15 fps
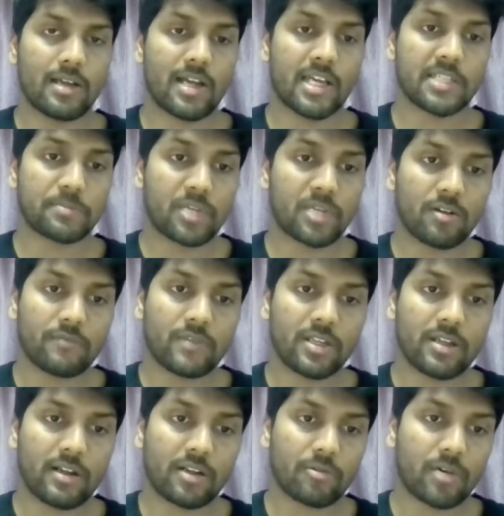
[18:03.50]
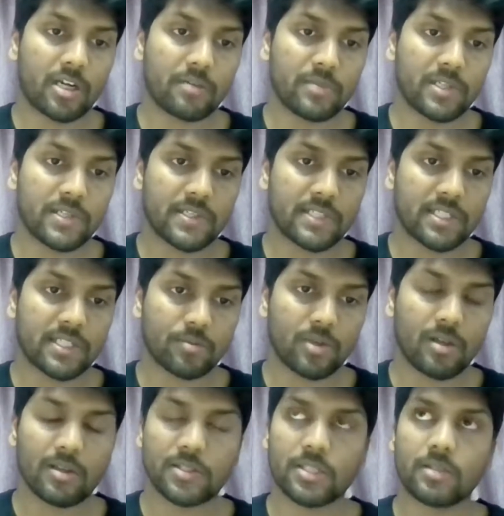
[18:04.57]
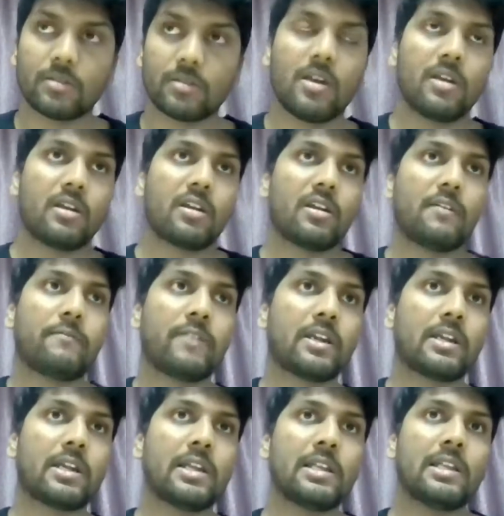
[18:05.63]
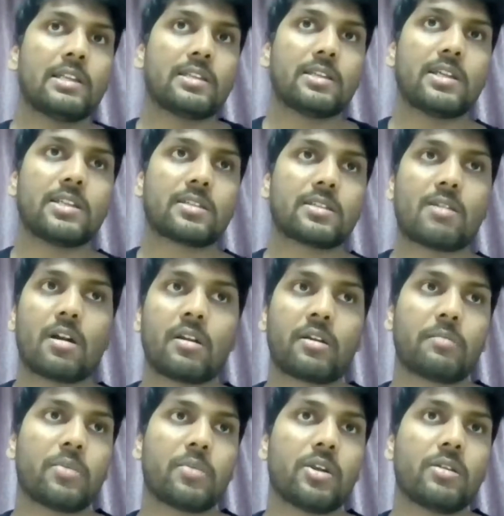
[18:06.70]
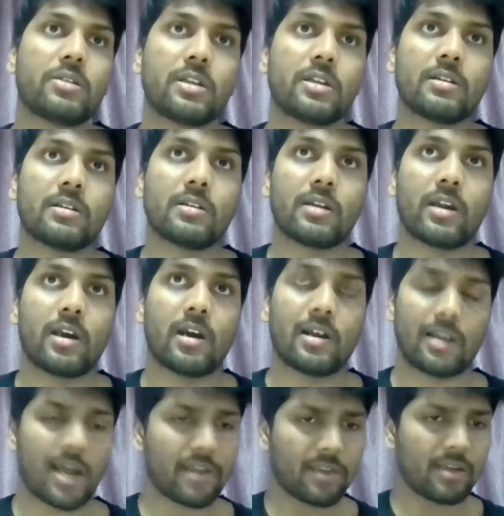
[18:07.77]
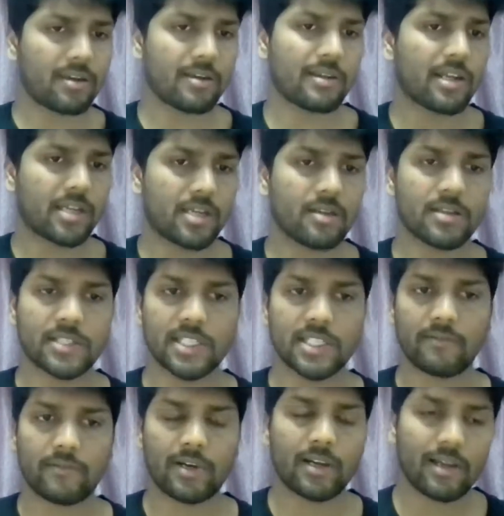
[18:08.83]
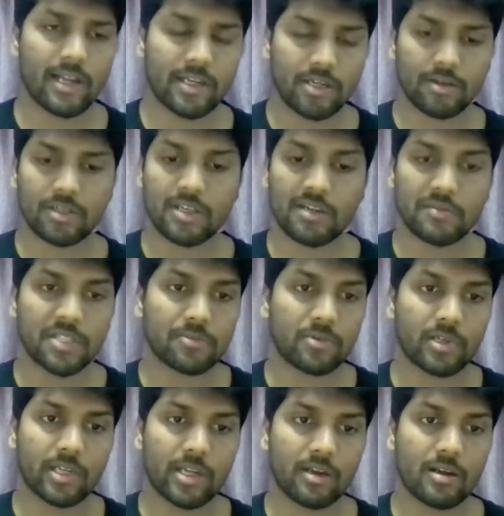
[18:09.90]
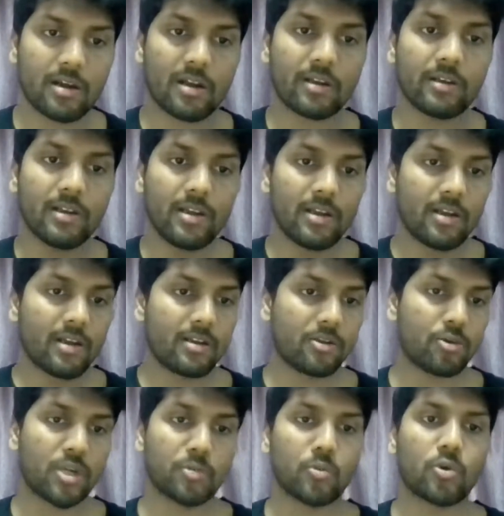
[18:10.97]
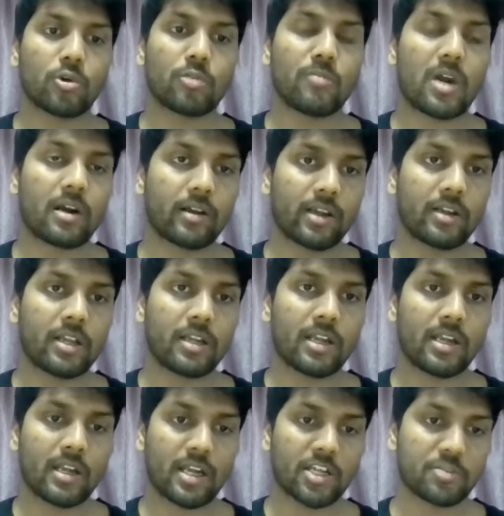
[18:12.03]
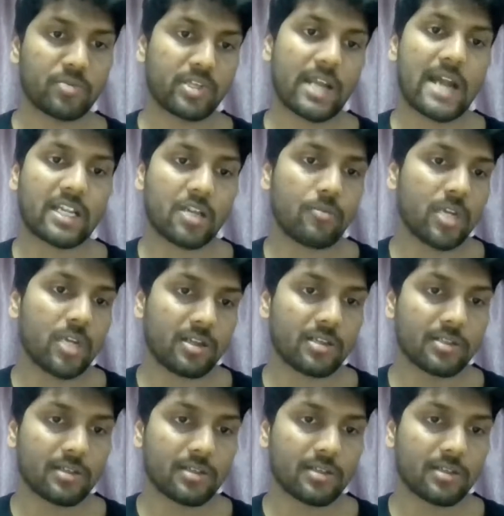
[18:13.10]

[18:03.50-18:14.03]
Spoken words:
as part of the requirements as well. So if a guild is contributing, I think like yourself, right? Like your team is working on doing more marketing engagement activities